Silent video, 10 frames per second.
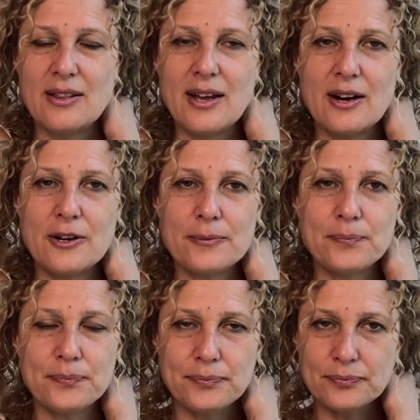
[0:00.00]
there,
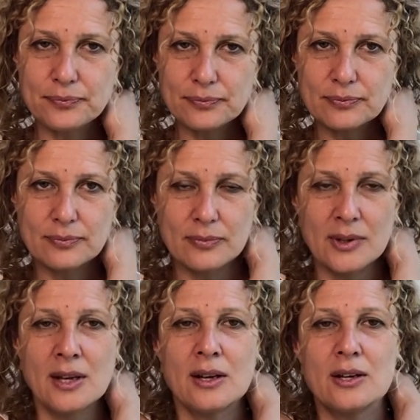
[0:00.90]

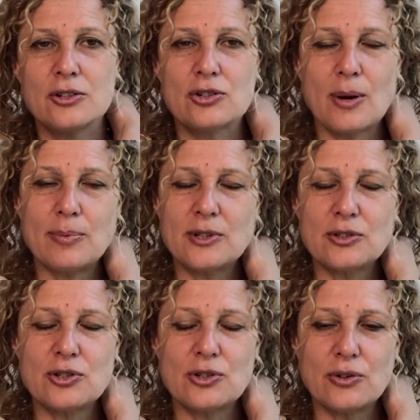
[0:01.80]
dropping
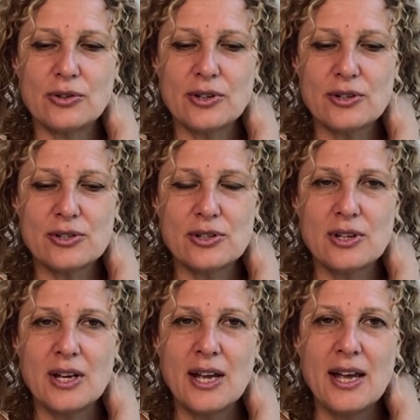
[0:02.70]
the shoulders.
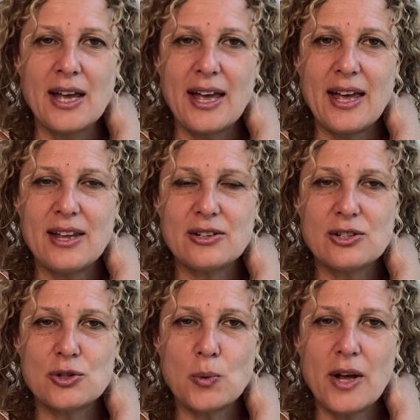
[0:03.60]
And
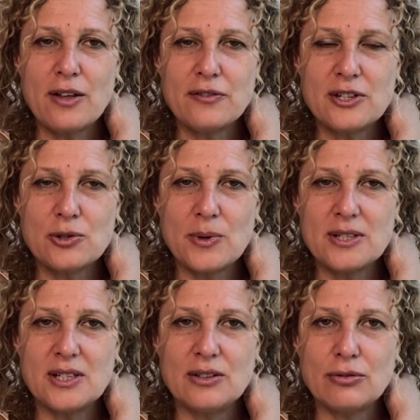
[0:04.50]
twelve and
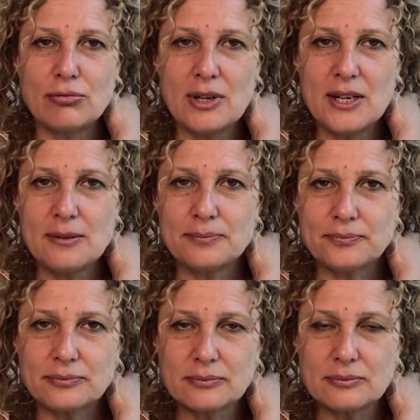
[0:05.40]
twenty-three
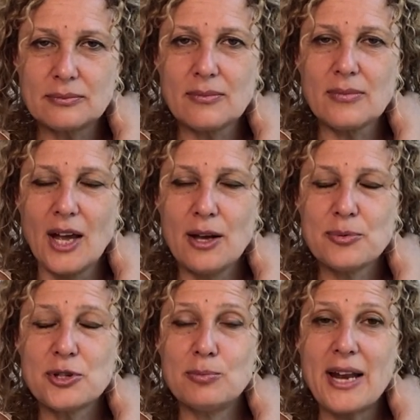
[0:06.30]

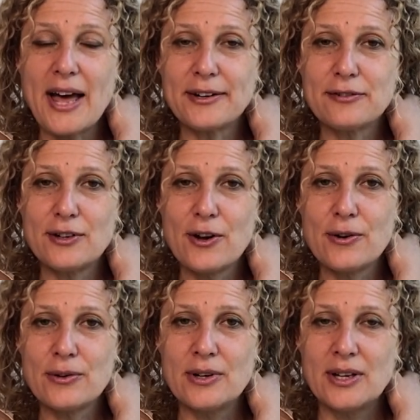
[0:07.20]
helps the bladder
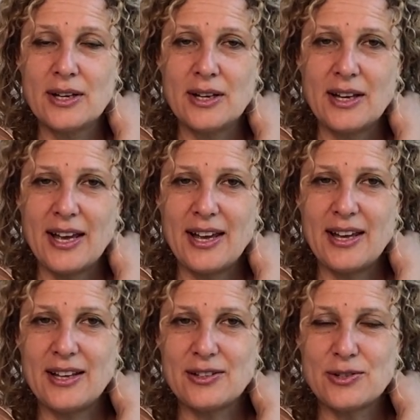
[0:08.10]
flow,
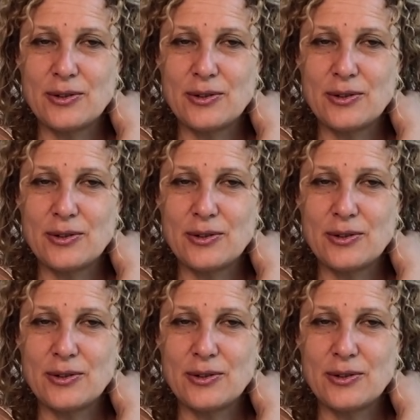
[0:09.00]
and